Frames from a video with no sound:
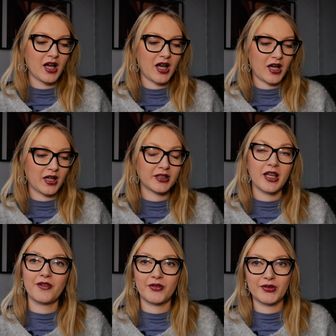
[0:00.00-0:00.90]
art
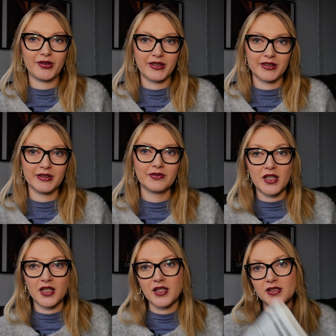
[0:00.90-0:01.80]
ever written
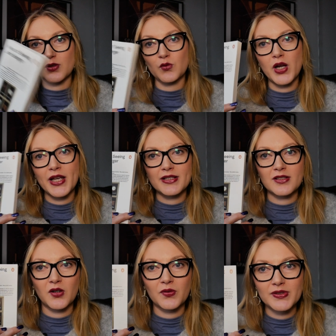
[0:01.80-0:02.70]
is Ways
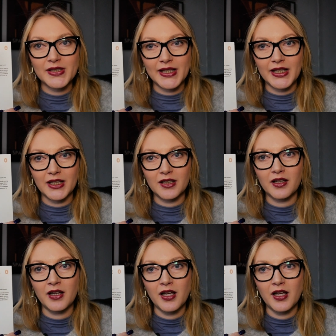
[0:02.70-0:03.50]
of Seeing